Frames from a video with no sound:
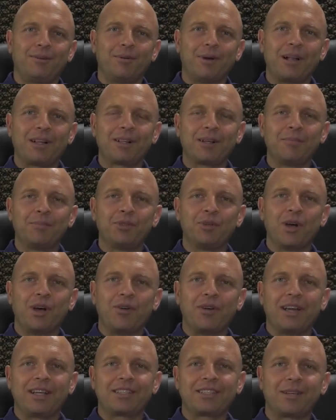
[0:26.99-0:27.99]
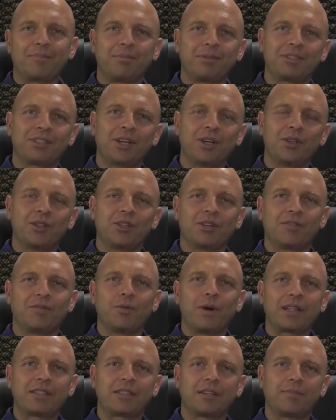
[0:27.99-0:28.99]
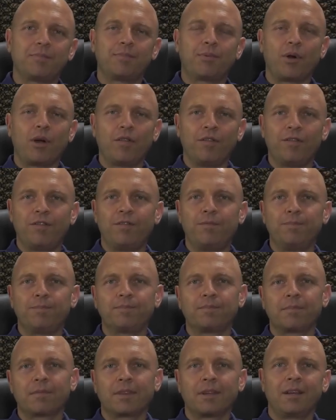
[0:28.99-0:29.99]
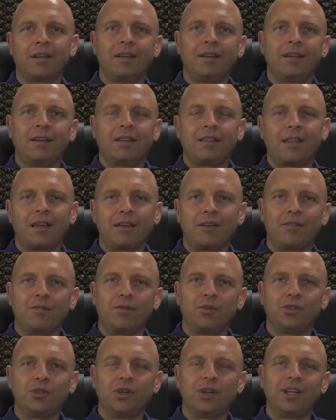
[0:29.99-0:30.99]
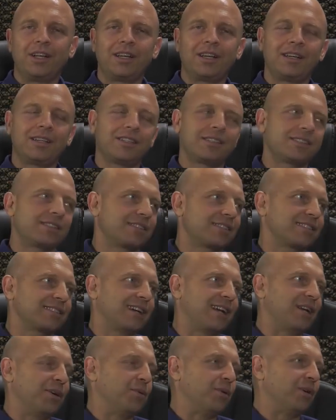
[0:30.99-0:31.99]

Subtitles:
Welcome to our next episode of What's Up, Prof. Thank you for joining us. Hello,